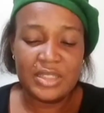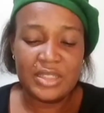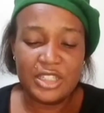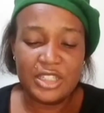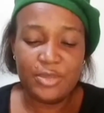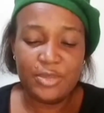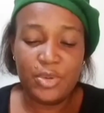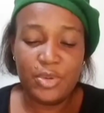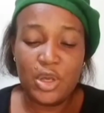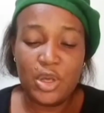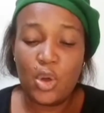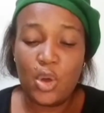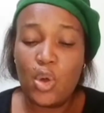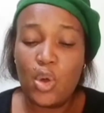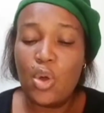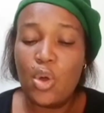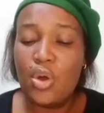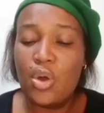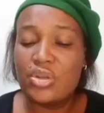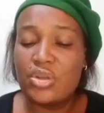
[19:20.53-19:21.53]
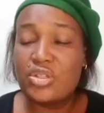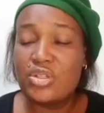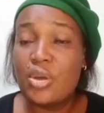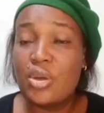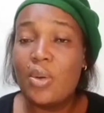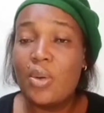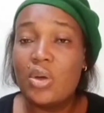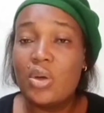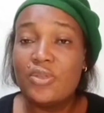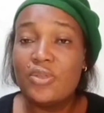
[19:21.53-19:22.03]
deeply, or hurt
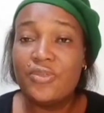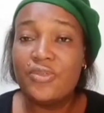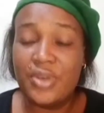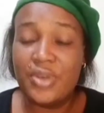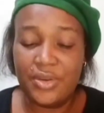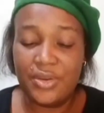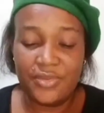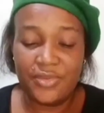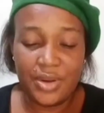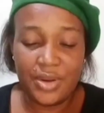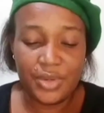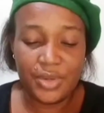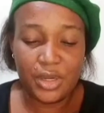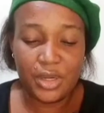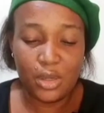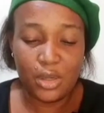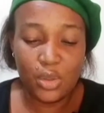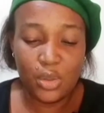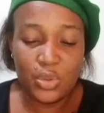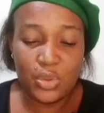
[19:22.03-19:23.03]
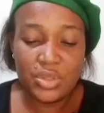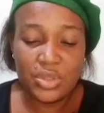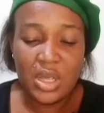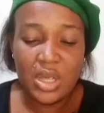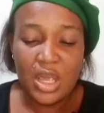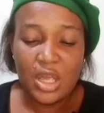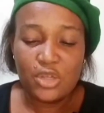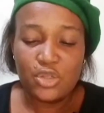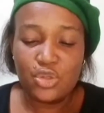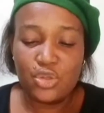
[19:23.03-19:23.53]
someone very, very close
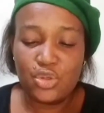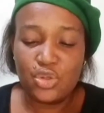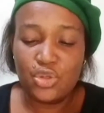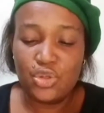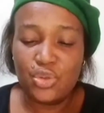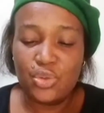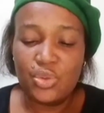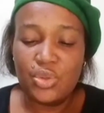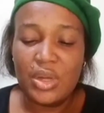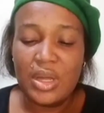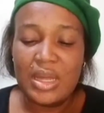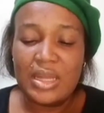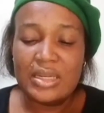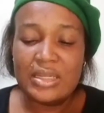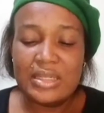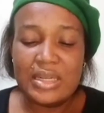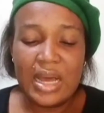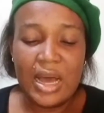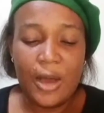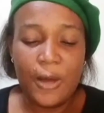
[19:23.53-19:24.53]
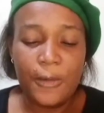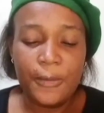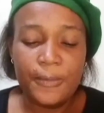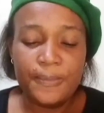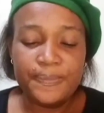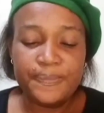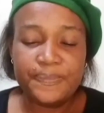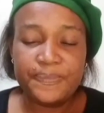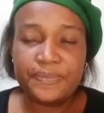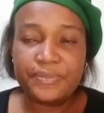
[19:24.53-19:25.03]
to you.
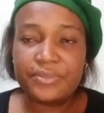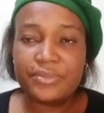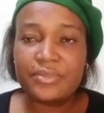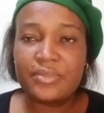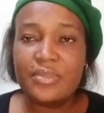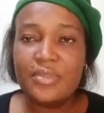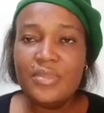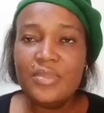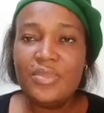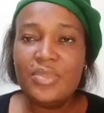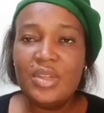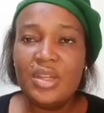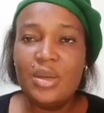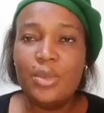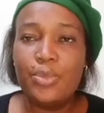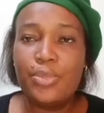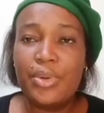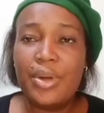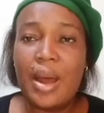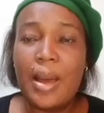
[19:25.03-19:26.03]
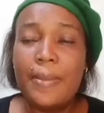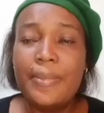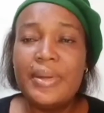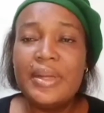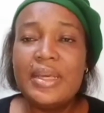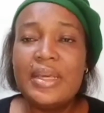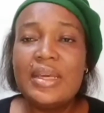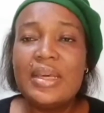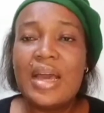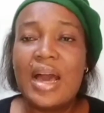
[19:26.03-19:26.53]
Now
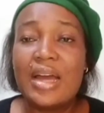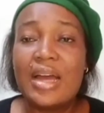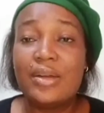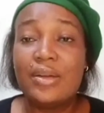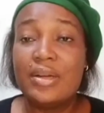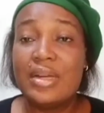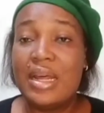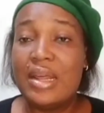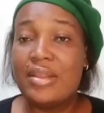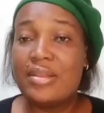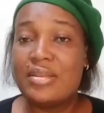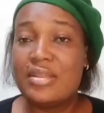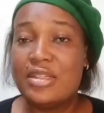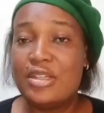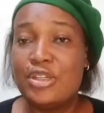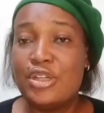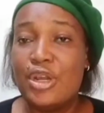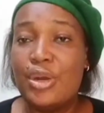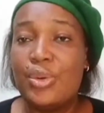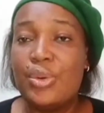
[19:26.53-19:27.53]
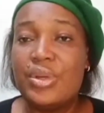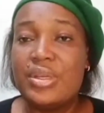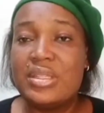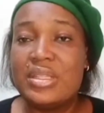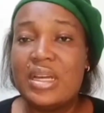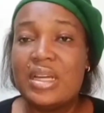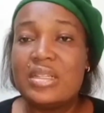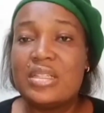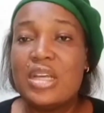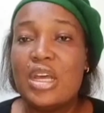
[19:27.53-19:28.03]
Probably another scenario is
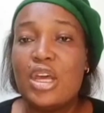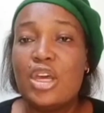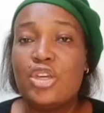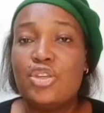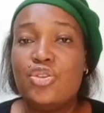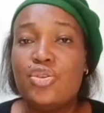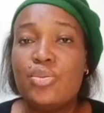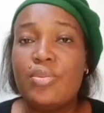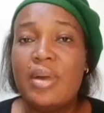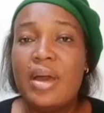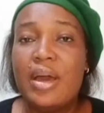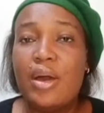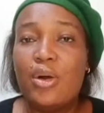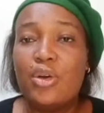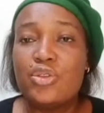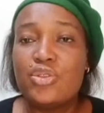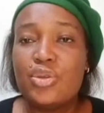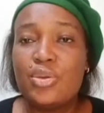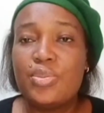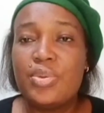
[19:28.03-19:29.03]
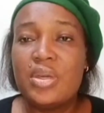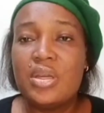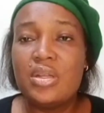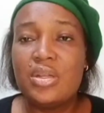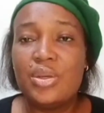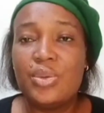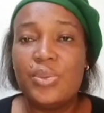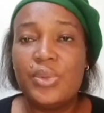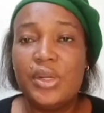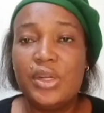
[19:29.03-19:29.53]
that you might also be
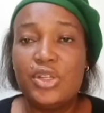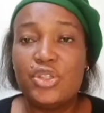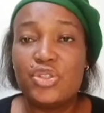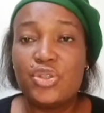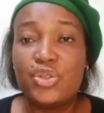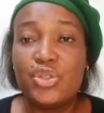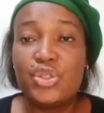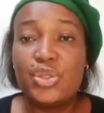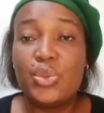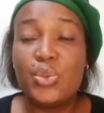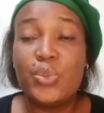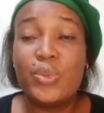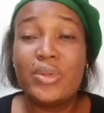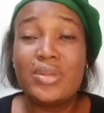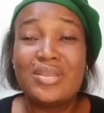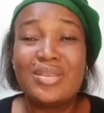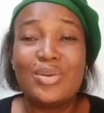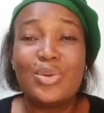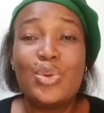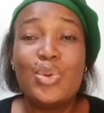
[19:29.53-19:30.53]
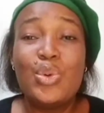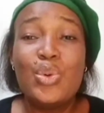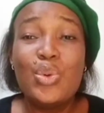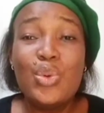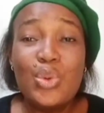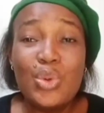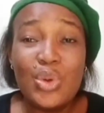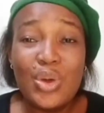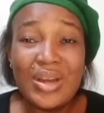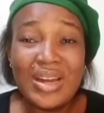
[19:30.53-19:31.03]
in a relationship with
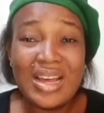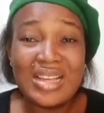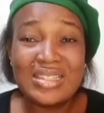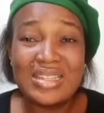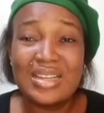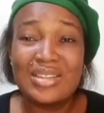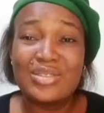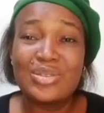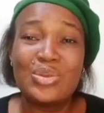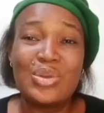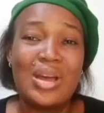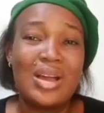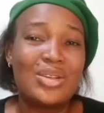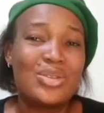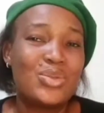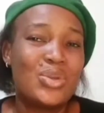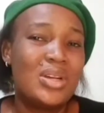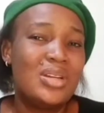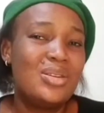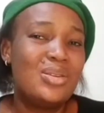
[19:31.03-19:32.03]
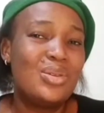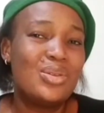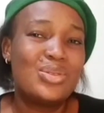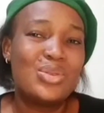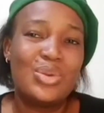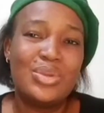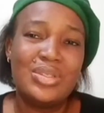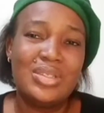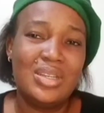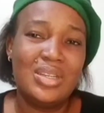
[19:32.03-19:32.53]
who God has actually
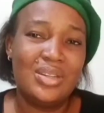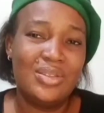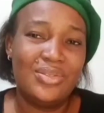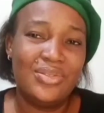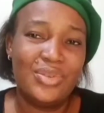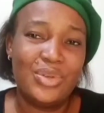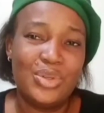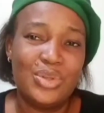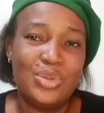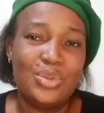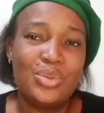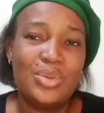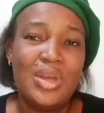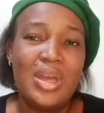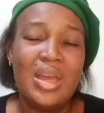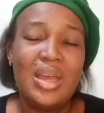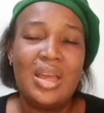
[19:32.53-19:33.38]
not ordained for you.